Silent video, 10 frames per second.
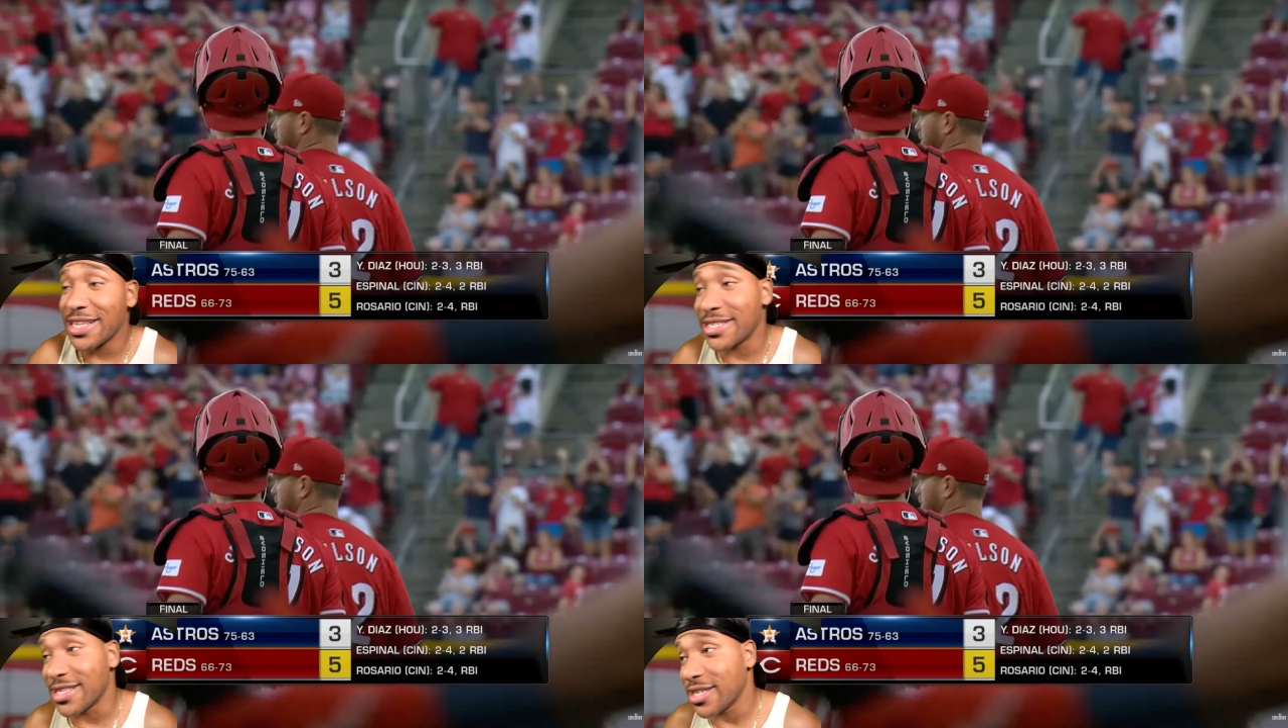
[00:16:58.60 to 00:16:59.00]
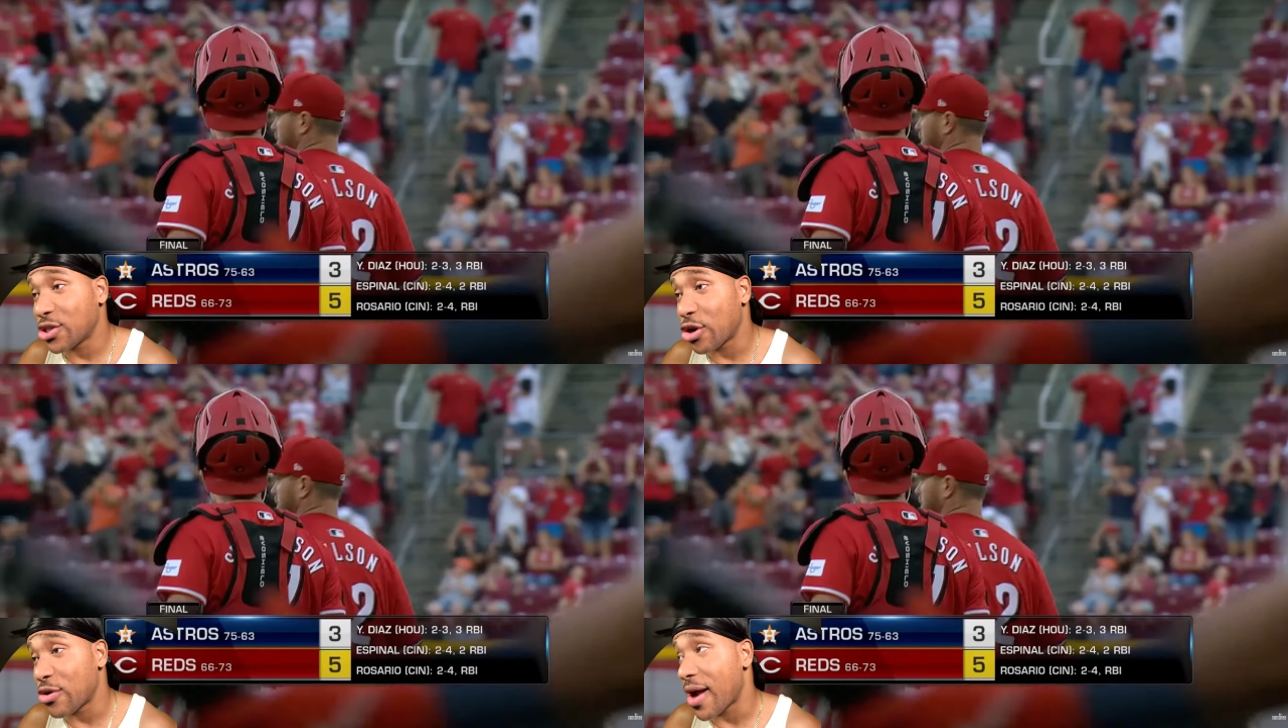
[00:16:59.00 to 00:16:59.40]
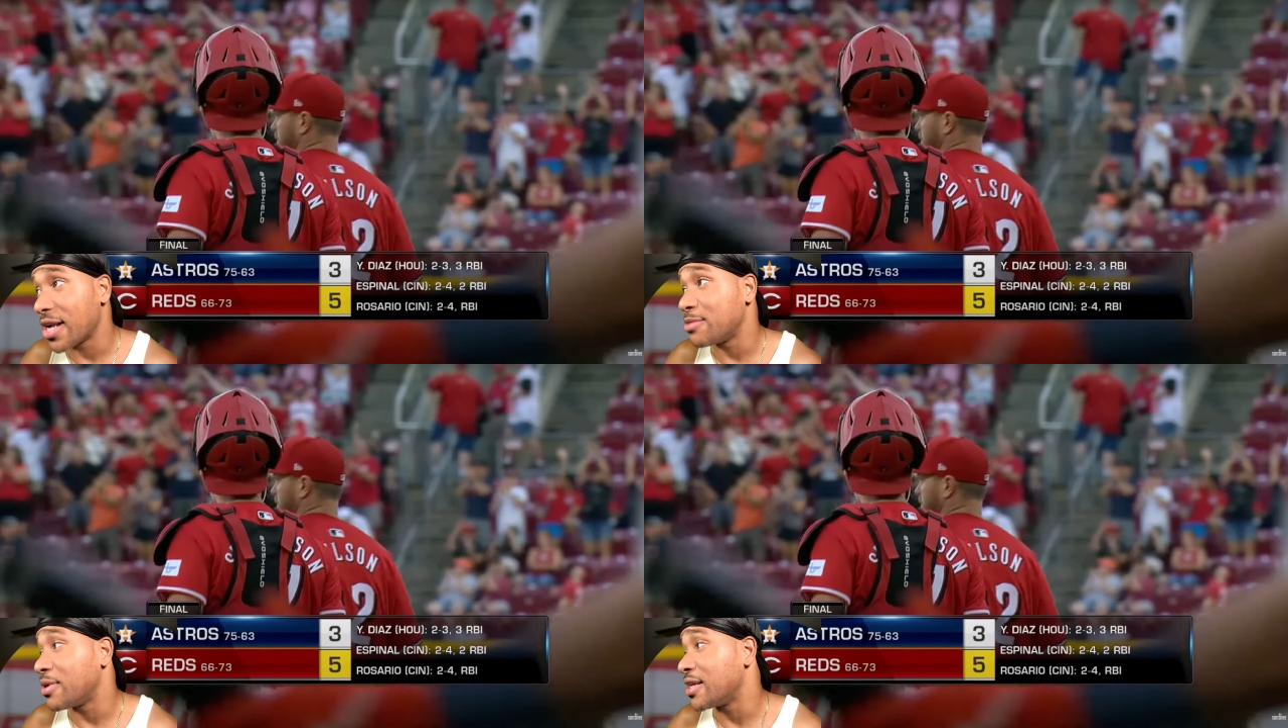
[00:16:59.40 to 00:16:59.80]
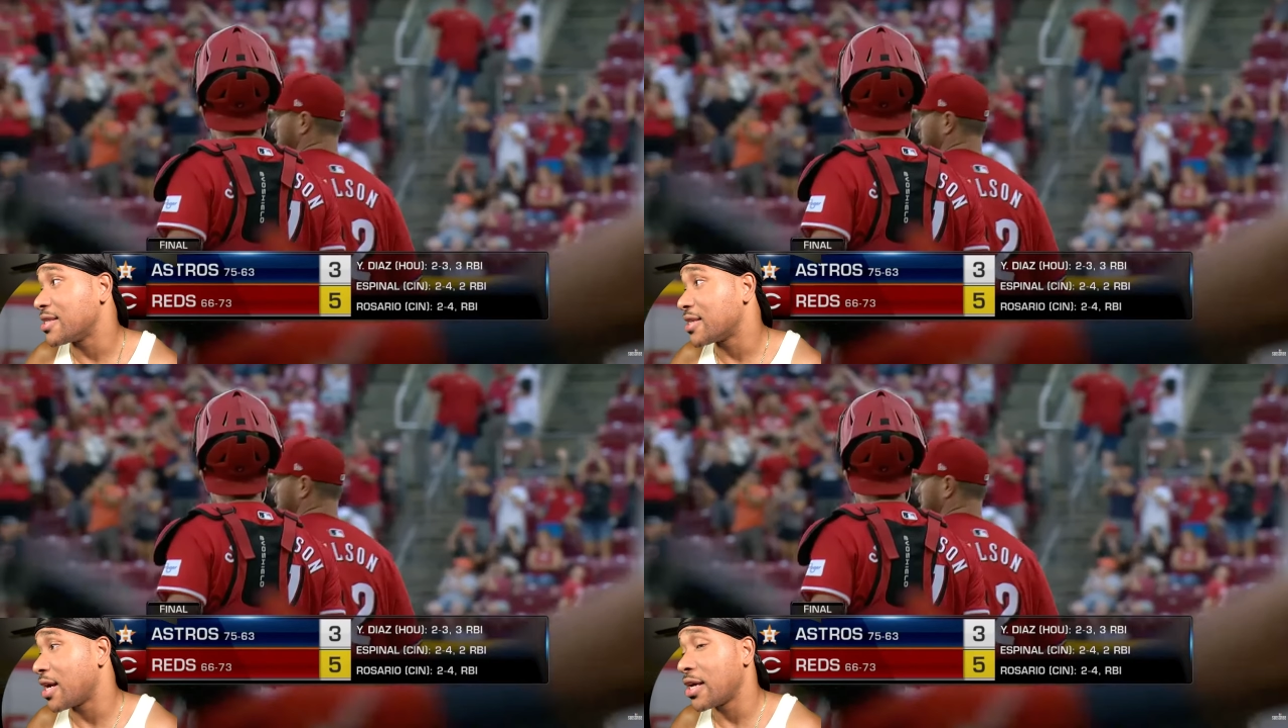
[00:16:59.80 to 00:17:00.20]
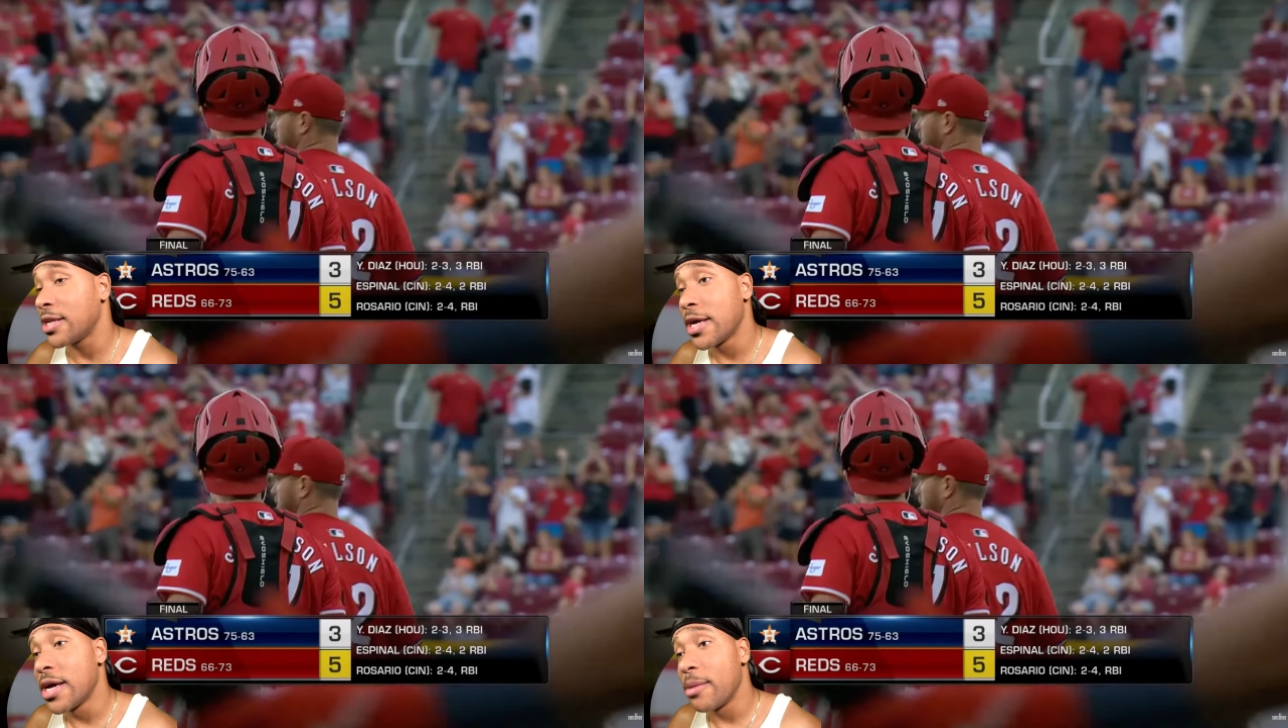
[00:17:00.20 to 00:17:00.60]
listen, this turnaround has been
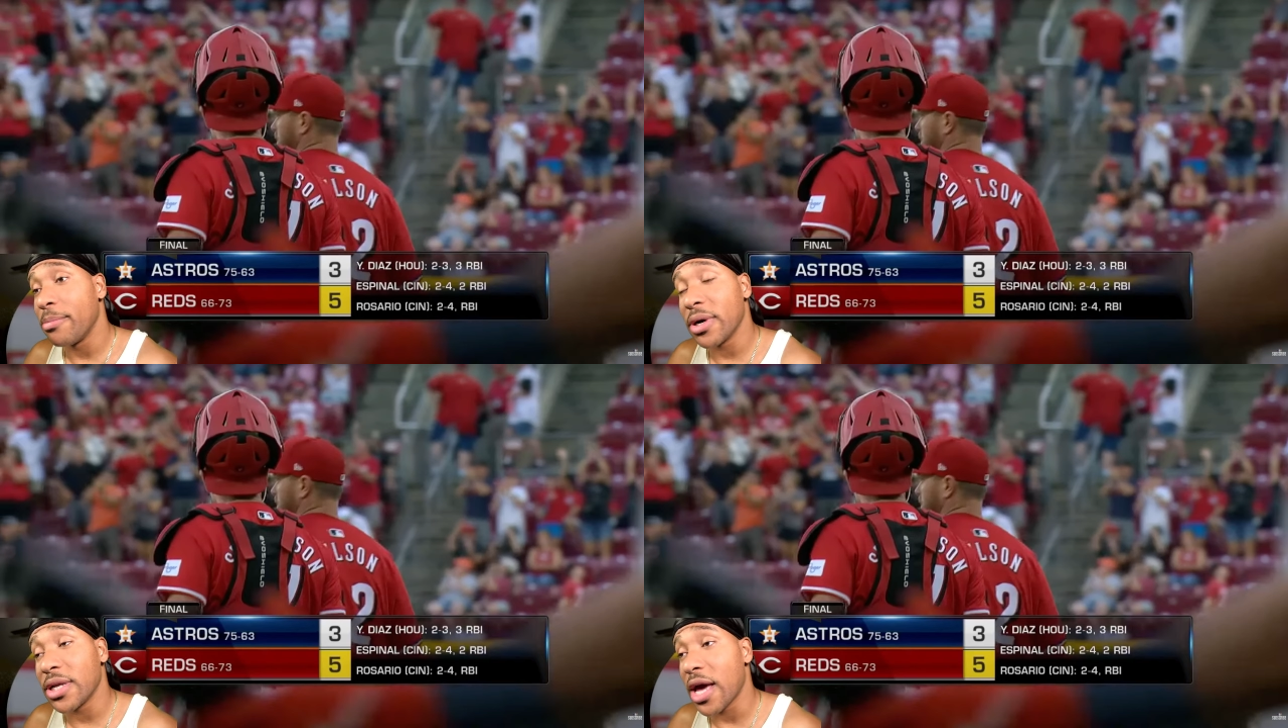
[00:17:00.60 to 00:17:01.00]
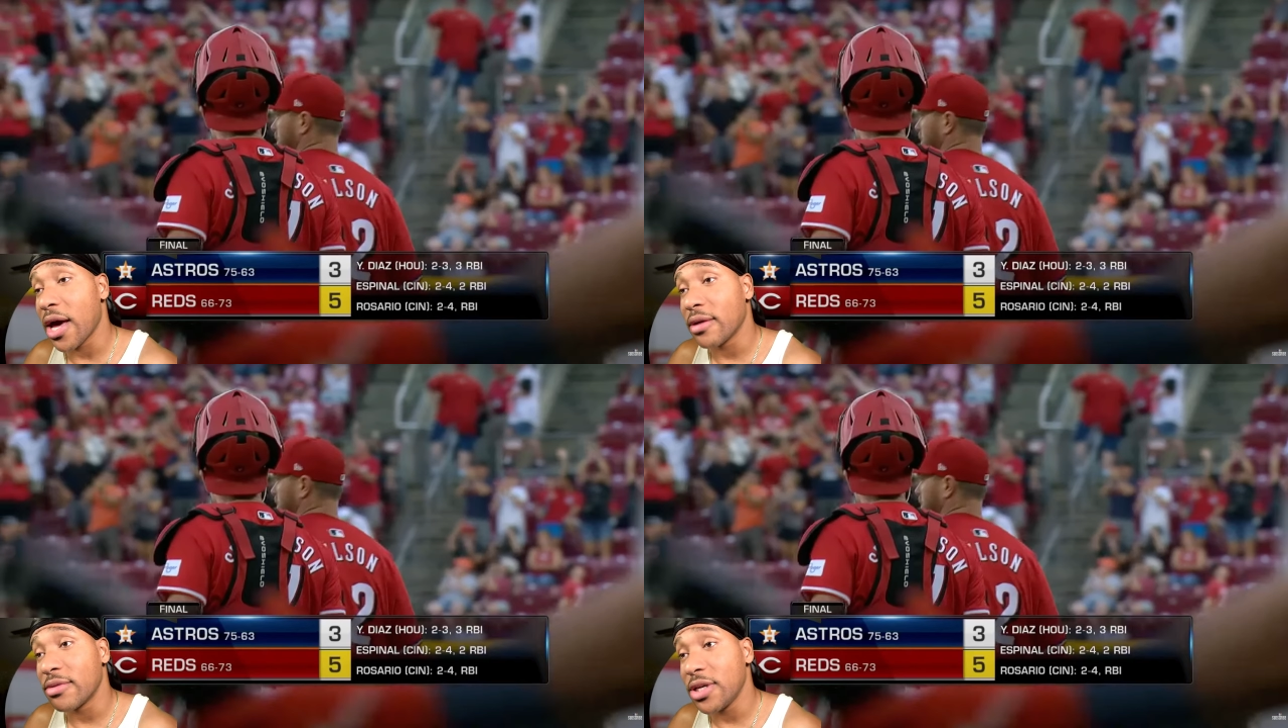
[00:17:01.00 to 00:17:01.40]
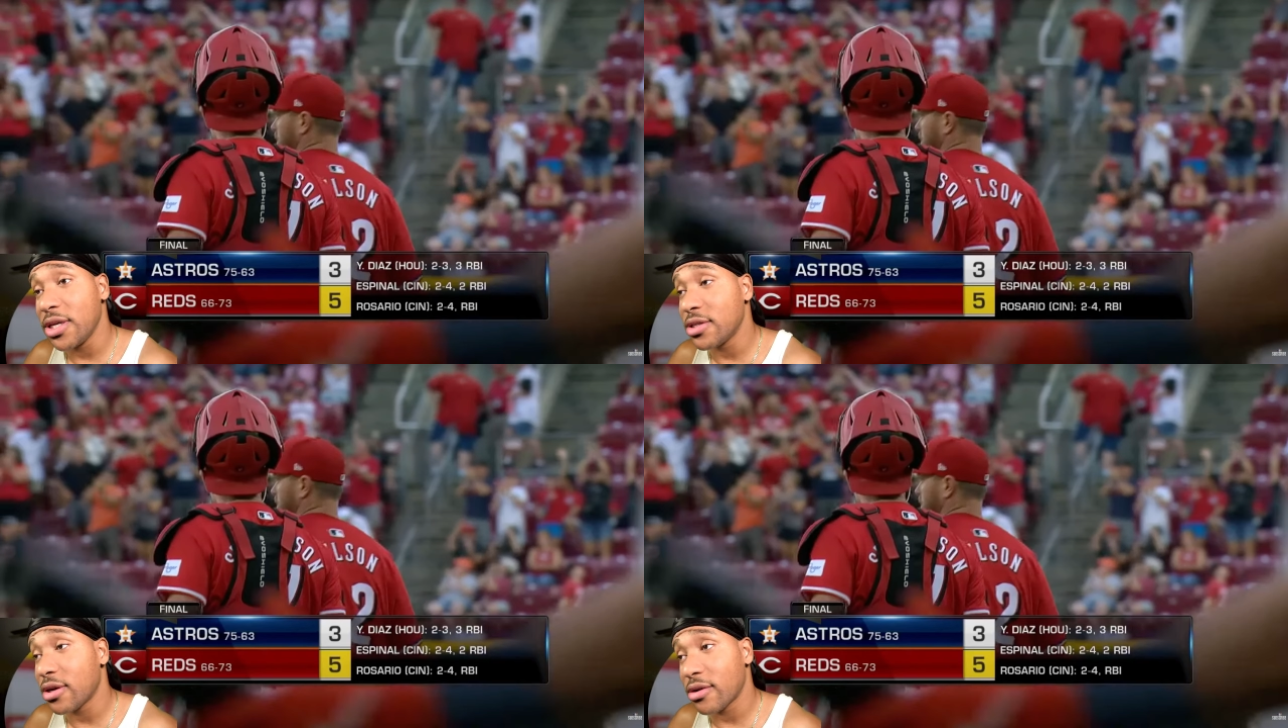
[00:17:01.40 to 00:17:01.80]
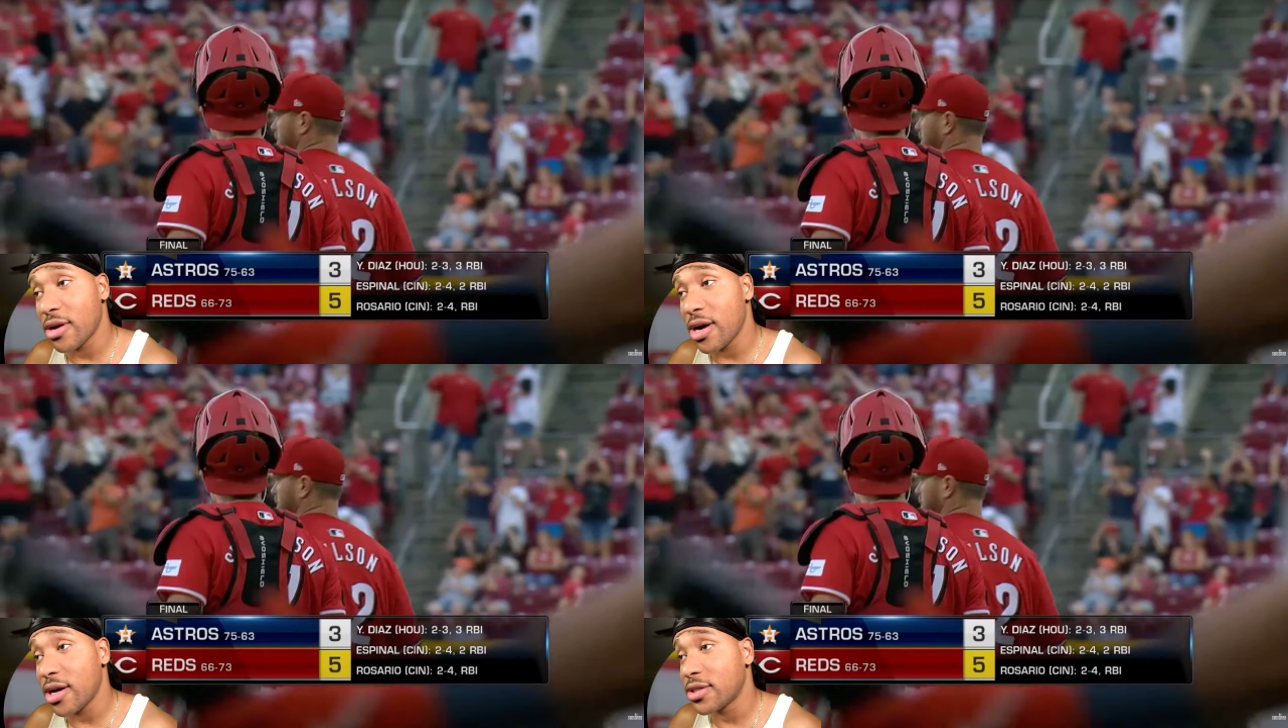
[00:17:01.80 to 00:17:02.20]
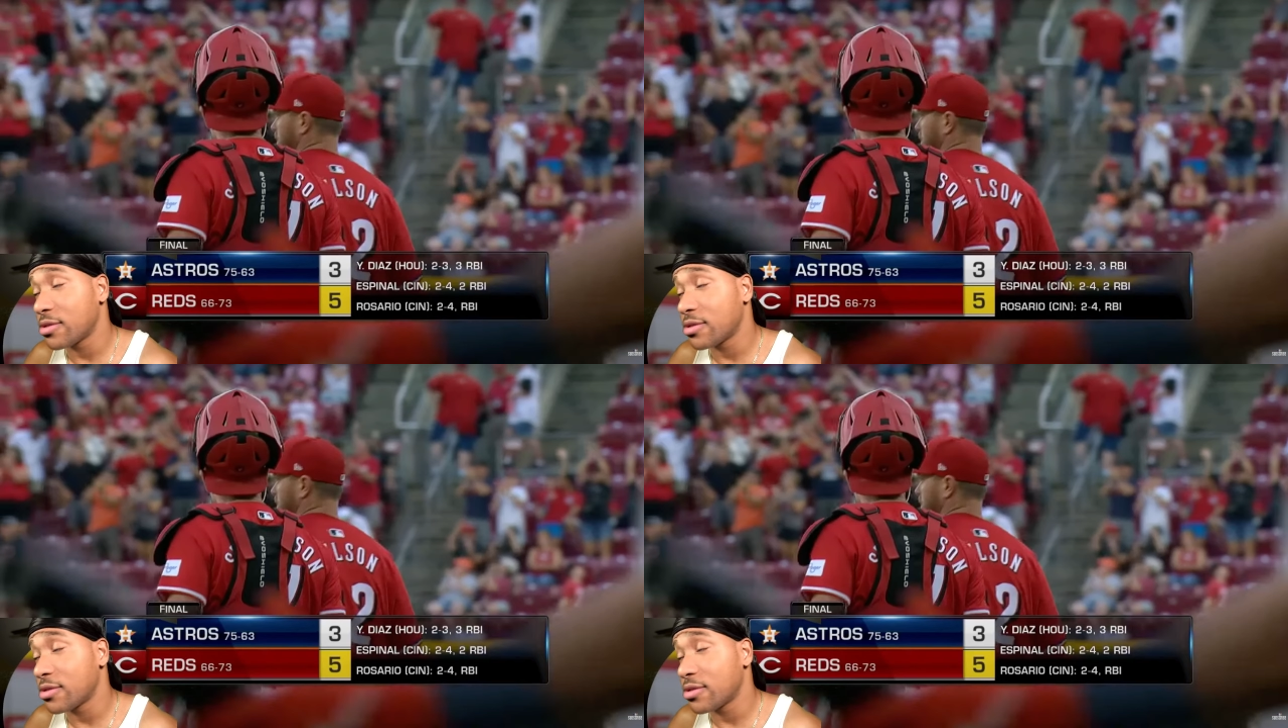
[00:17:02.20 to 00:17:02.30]
insane. But yeah, these are uh,